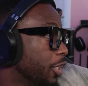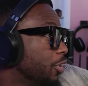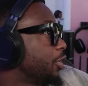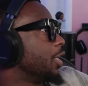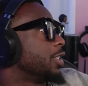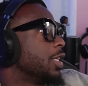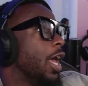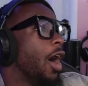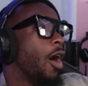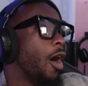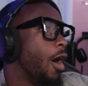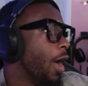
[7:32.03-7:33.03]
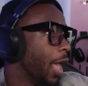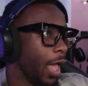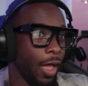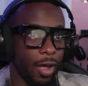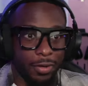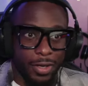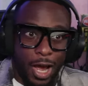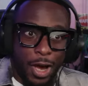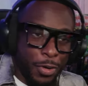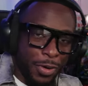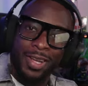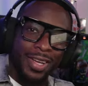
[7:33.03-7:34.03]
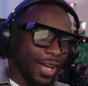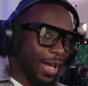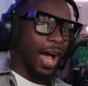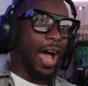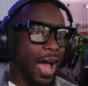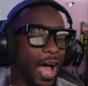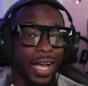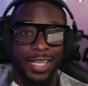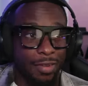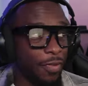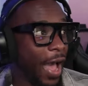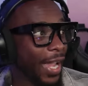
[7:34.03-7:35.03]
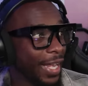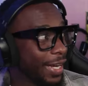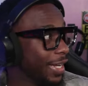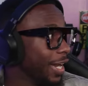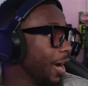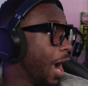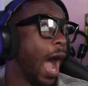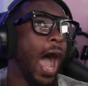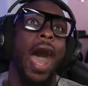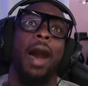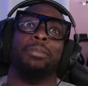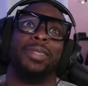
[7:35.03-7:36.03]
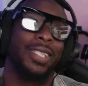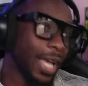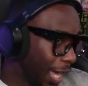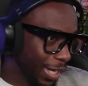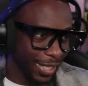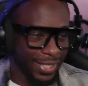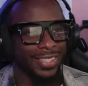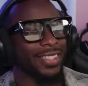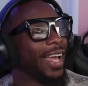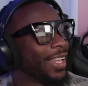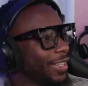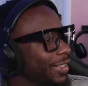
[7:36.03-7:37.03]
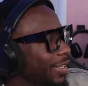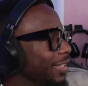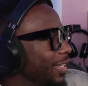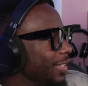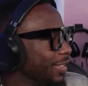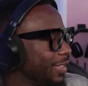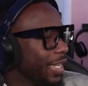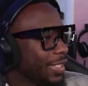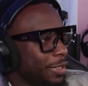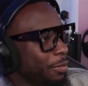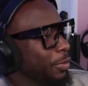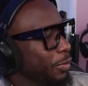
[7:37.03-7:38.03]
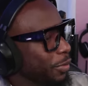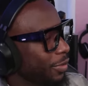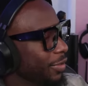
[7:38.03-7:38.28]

You should have said, oh, hell no. Uh-uh, because if I get in there, I'm telling. Like, it's that simple.